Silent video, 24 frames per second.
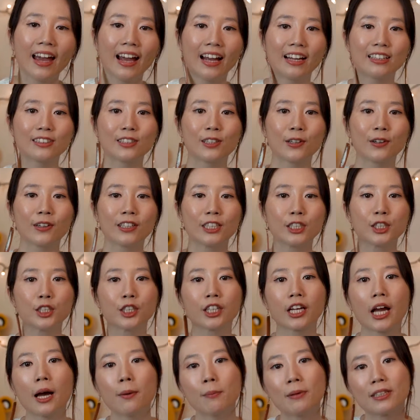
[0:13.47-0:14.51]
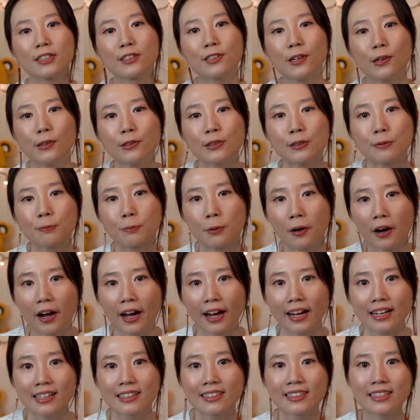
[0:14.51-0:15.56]
And so it should come as no
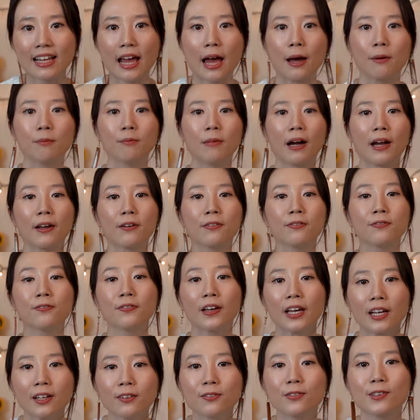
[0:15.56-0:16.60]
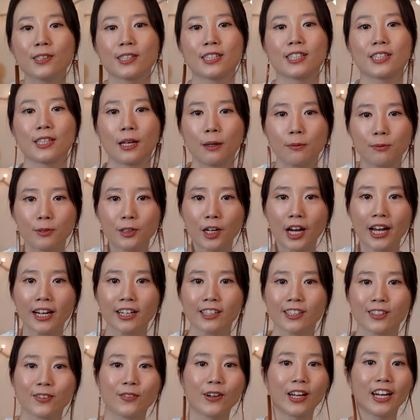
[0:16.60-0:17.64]
surprise that my favorite
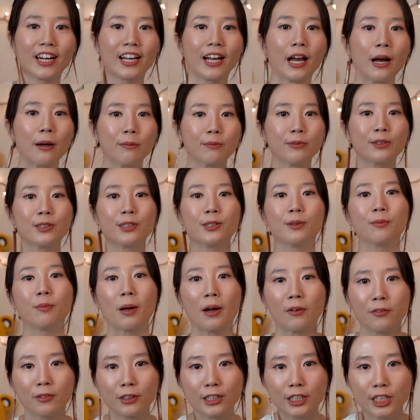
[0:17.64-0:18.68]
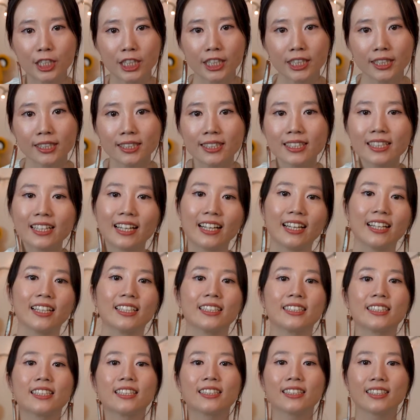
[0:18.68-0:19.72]
subject when it comes to beverages
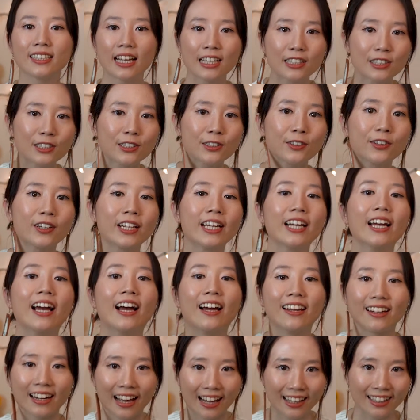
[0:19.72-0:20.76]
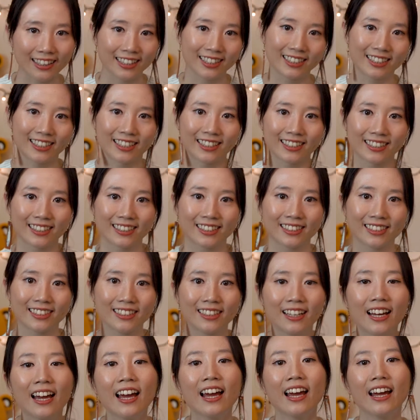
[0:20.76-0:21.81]
is sensory analysis.
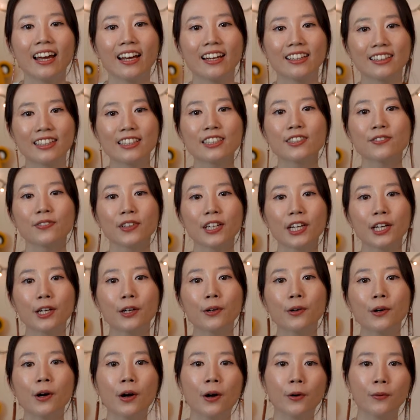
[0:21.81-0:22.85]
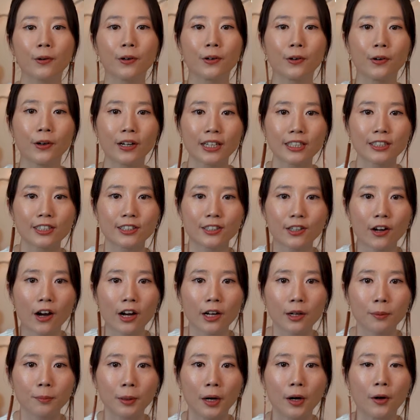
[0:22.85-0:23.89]
In this video, we're going to
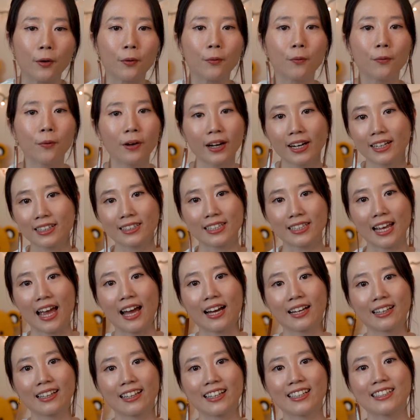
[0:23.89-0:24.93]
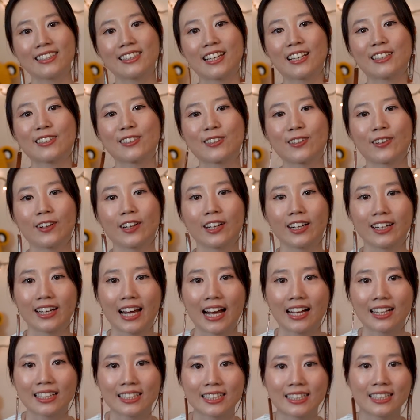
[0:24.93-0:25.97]
talk about what exactly sensory
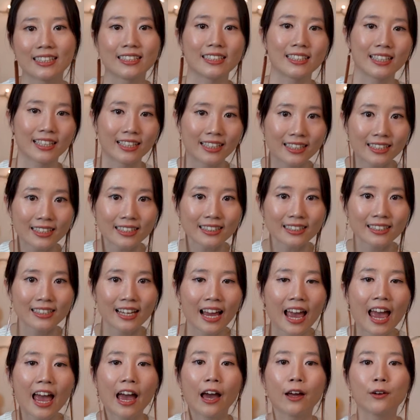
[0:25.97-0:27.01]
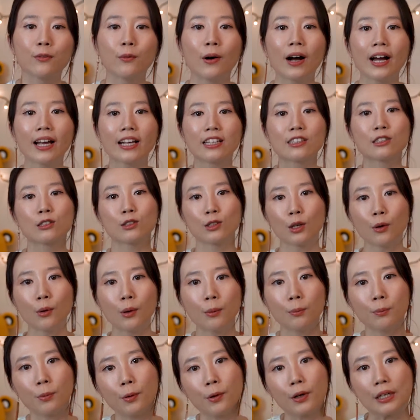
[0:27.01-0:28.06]
analysis is and why it's
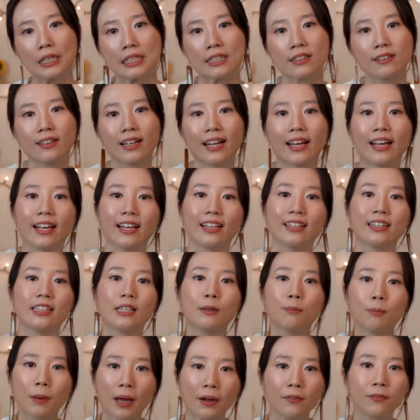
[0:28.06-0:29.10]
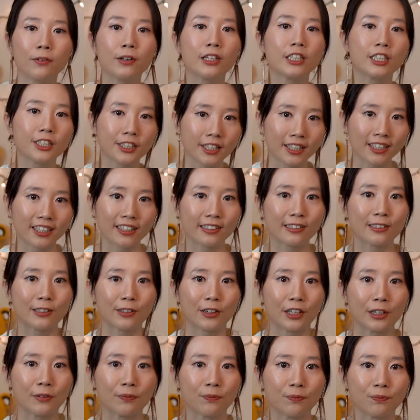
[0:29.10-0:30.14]
so important in the beverage
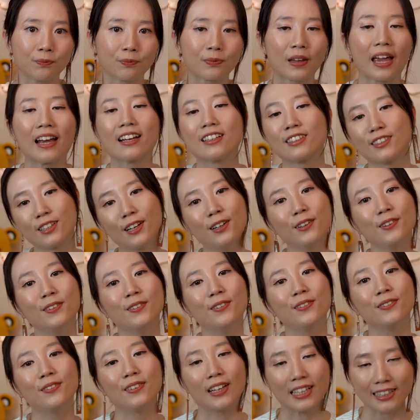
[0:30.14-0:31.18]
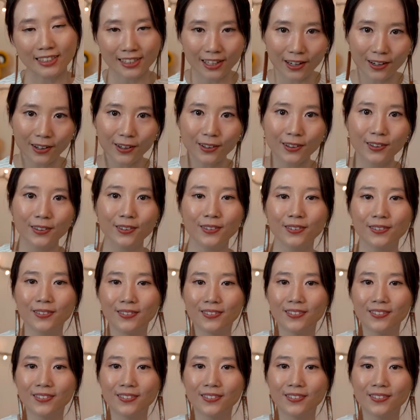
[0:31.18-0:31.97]
industry. So let's go!